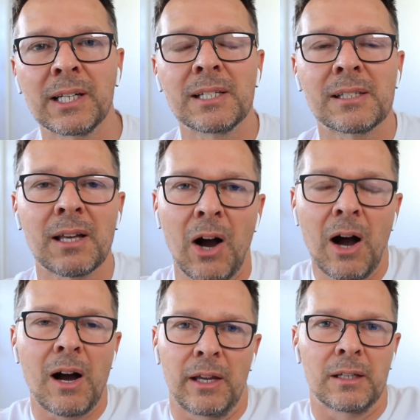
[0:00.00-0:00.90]
is the
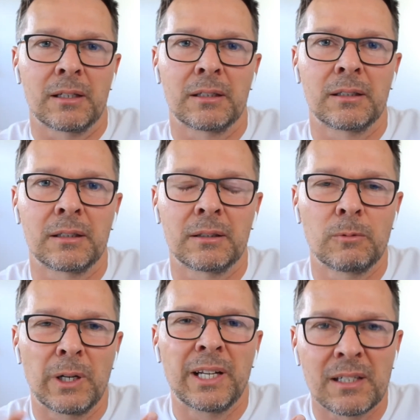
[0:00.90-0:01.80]
I,
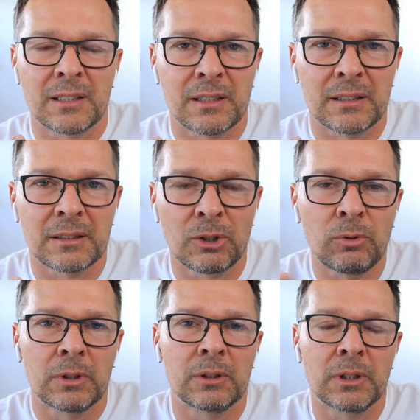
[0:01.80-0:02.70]
what is it? Who,
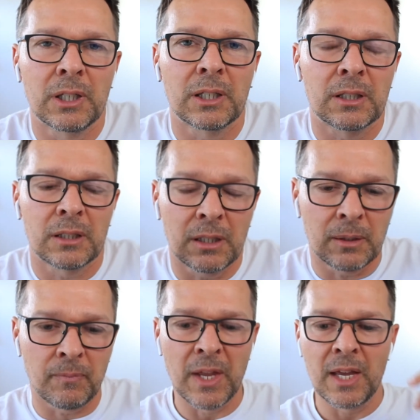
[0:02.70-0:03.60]
like,
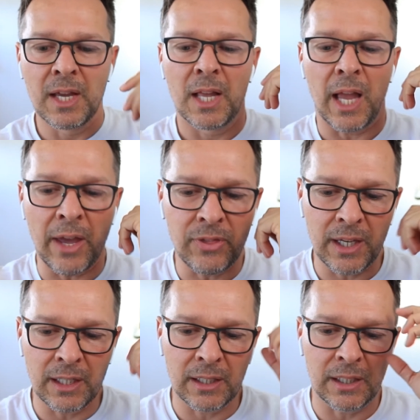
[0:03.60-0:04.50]
and
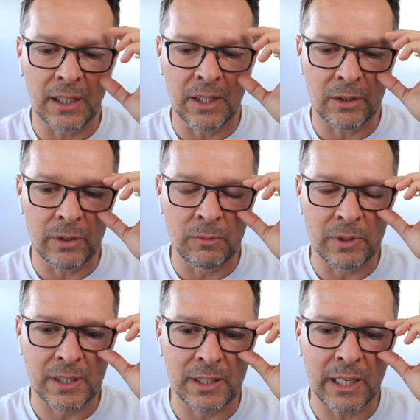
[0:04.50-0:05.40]
then
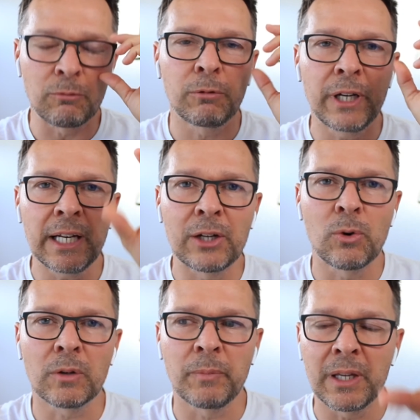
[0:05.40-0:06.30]
it really
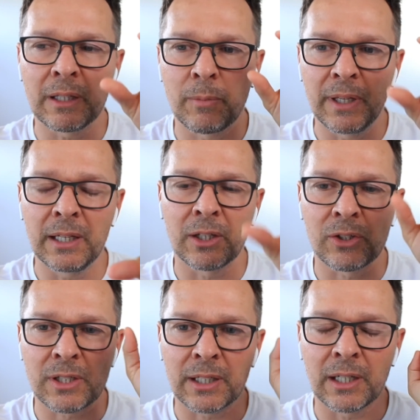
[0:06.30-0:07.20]
caught me at the beginning, because
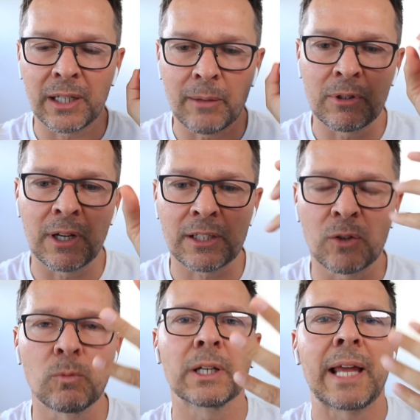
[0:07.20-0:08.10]
I kept on asking,
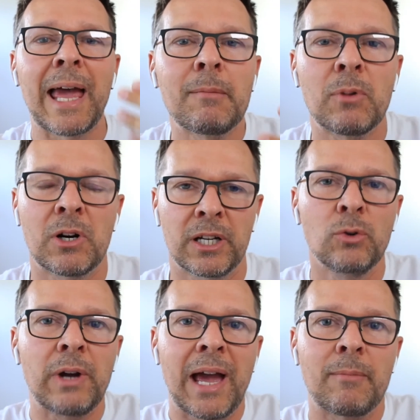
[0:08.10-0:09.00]
what am I?
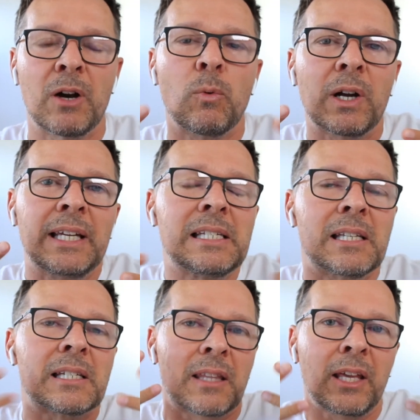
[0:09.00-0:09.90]
Who am I? What is
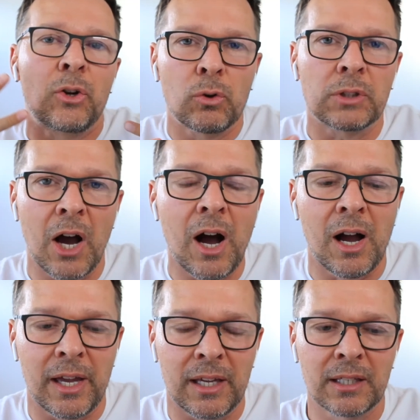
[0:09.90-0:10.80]
this thing called
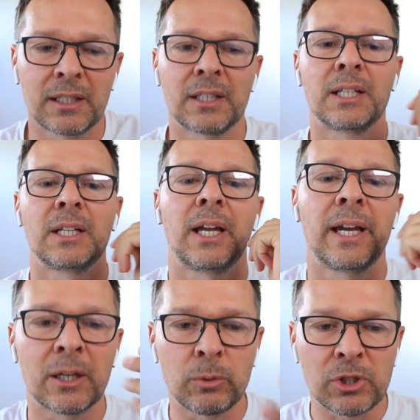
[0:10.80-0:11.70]
I? And
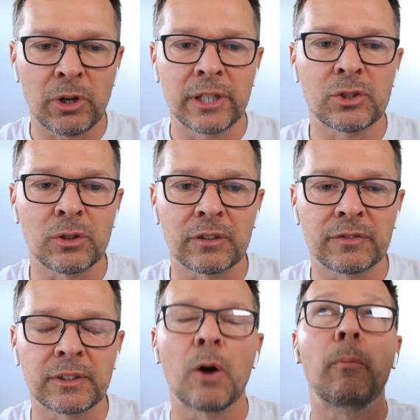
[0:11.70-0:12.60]
I would try and sort
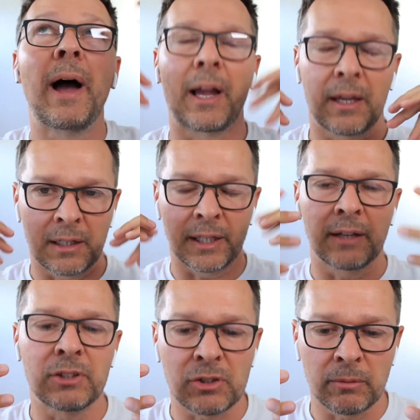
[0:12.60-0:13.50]
of go back, and like
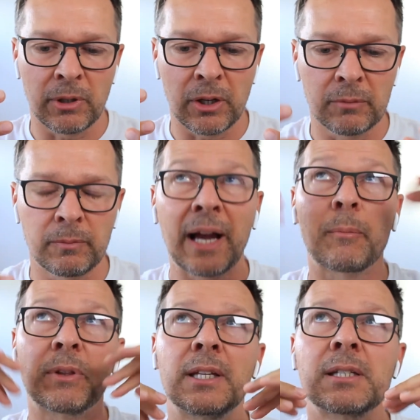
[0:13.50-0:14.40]
every time go back,
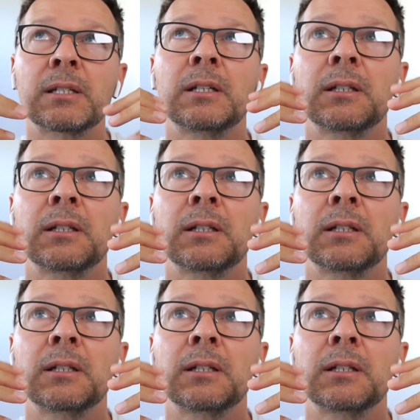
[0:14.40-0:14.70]
but this